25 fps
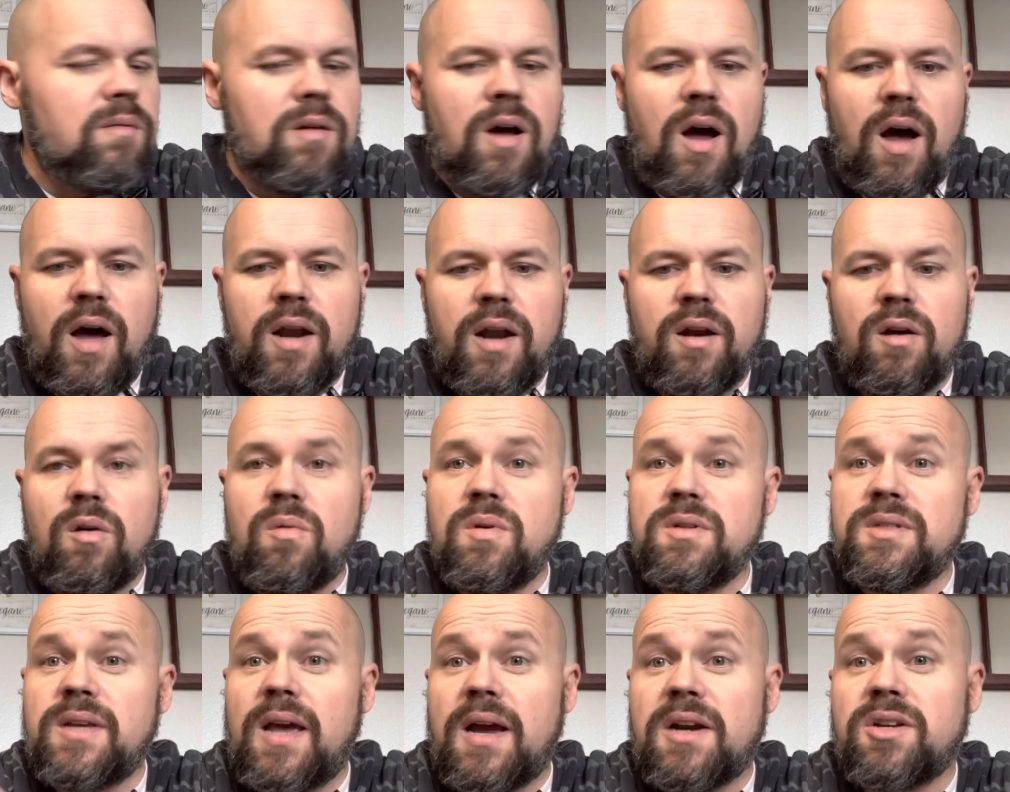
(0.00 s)
Auto
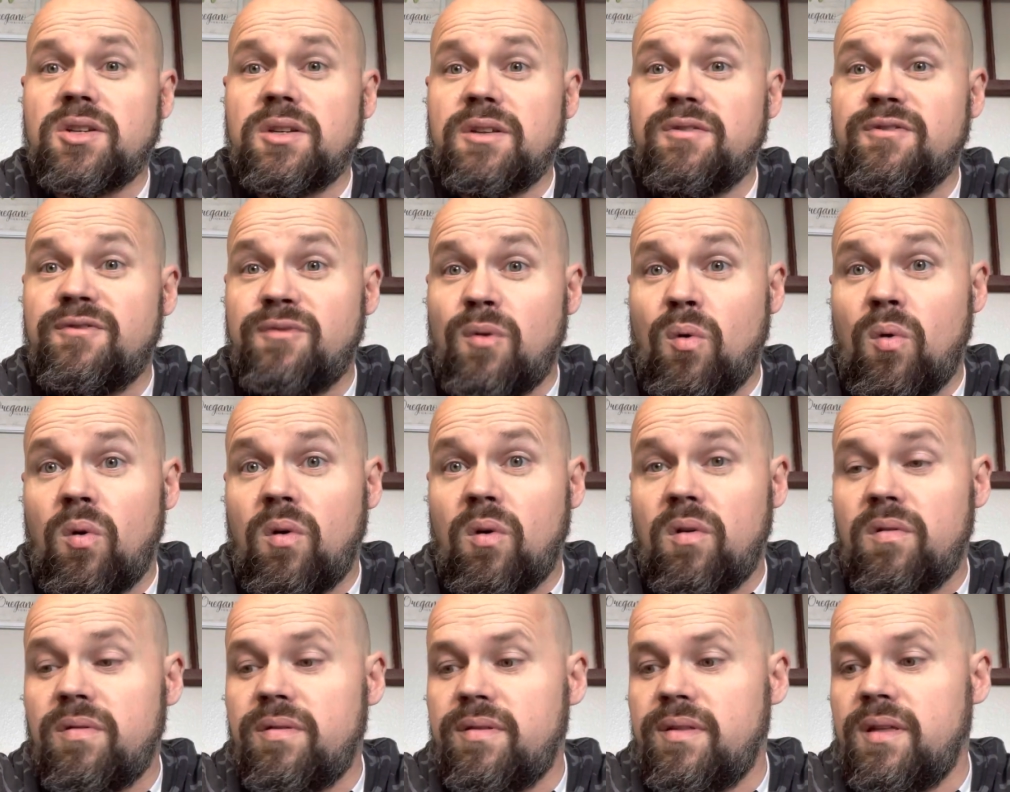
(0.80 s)
was actually
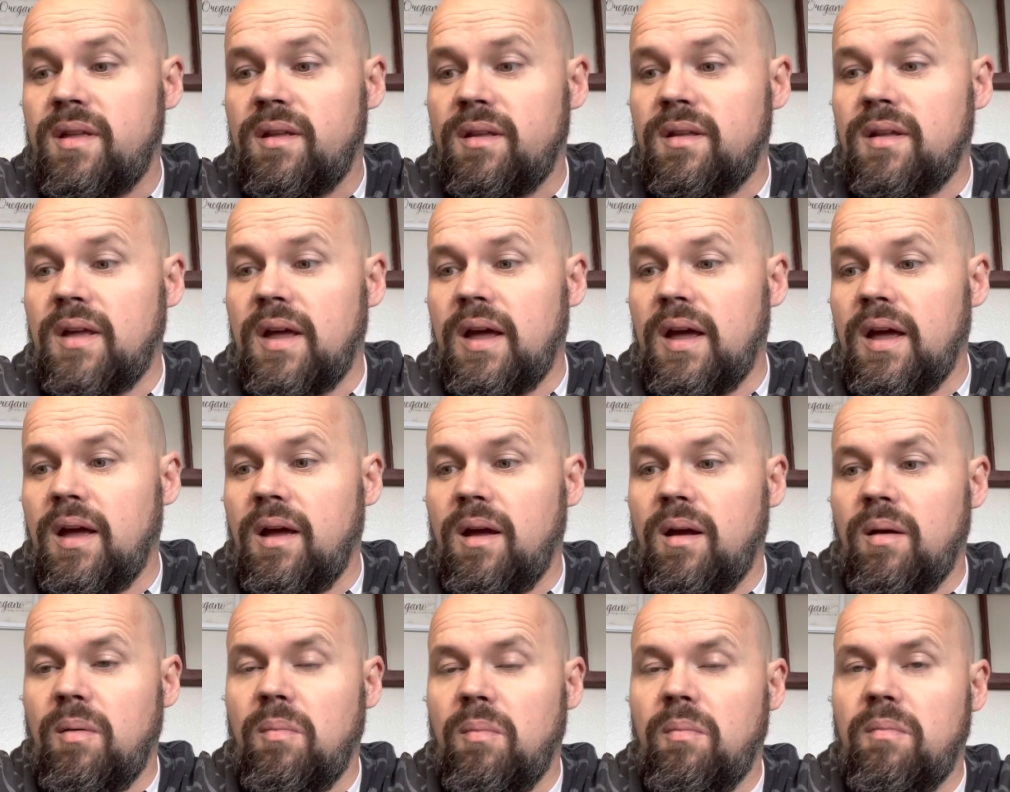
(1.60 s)
fourth,
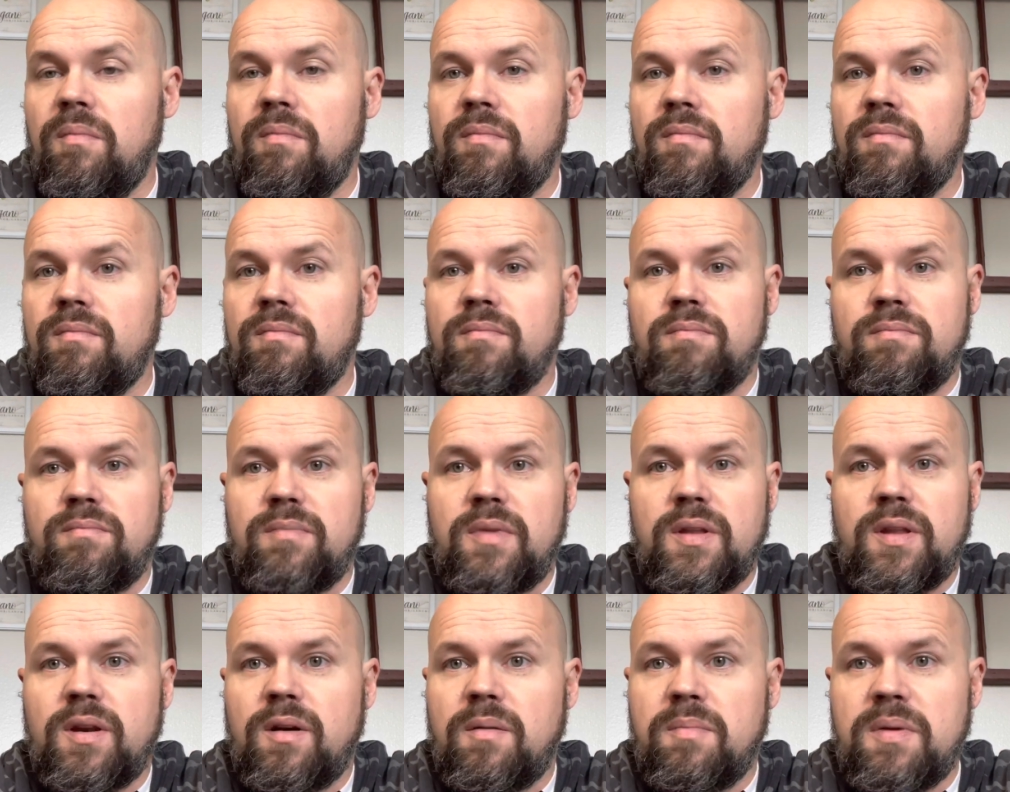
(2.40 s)

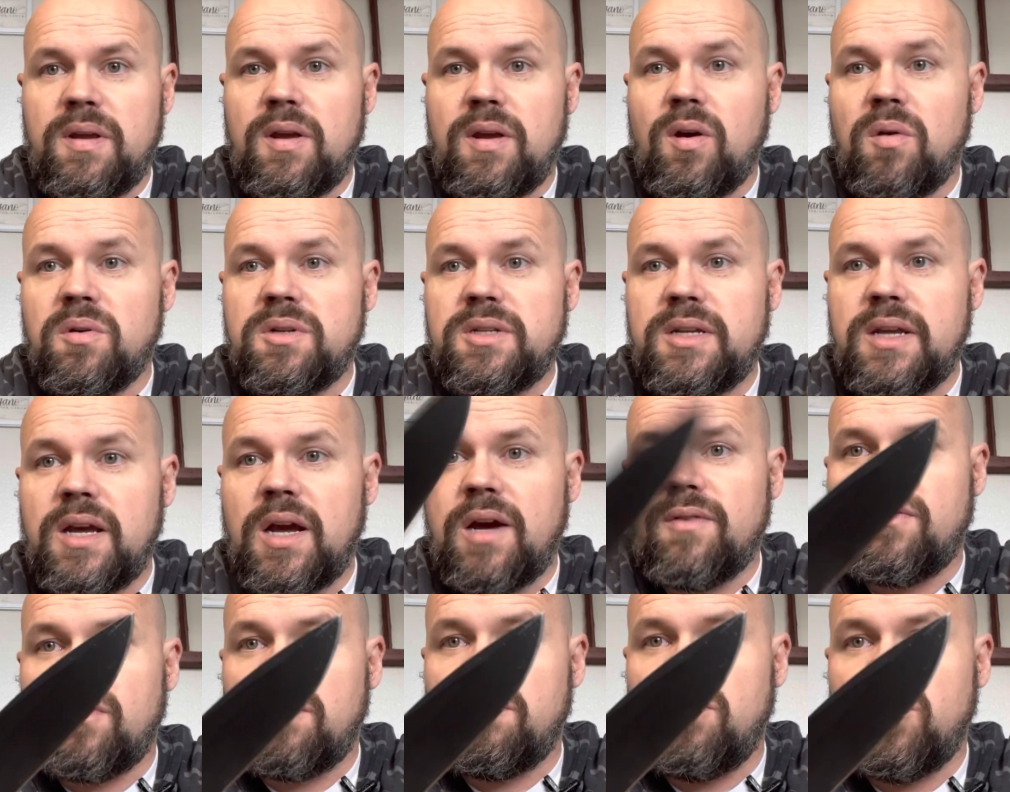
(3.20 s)
whether it be
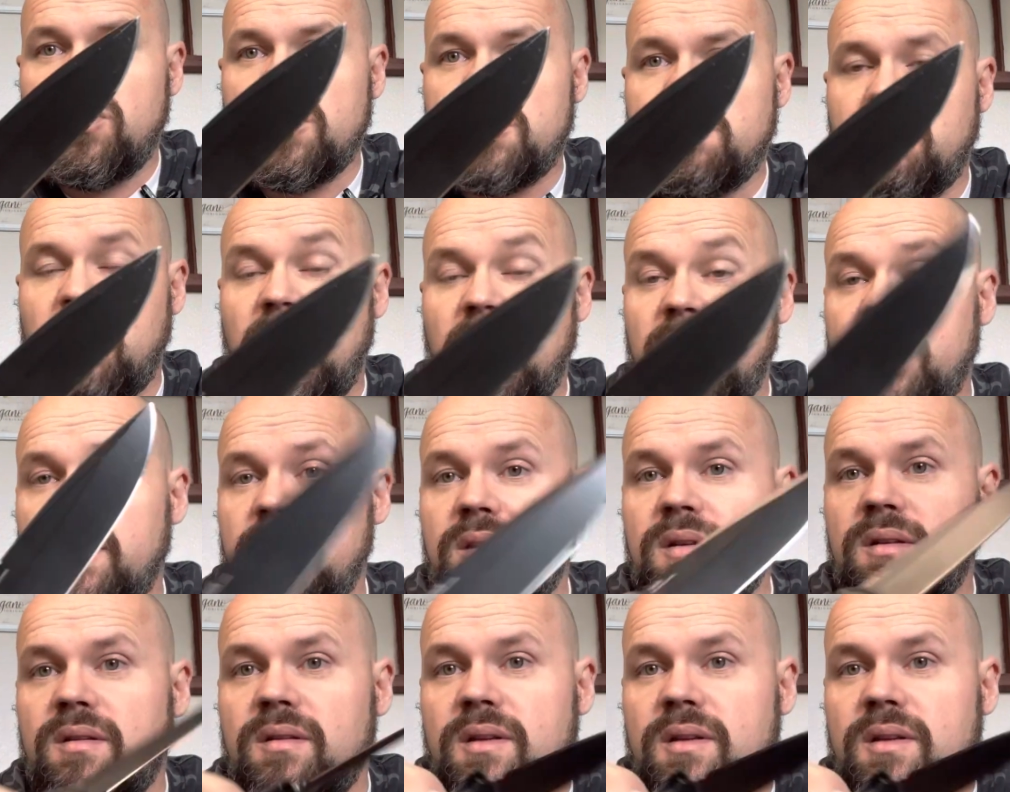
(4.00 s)
OTF or push button.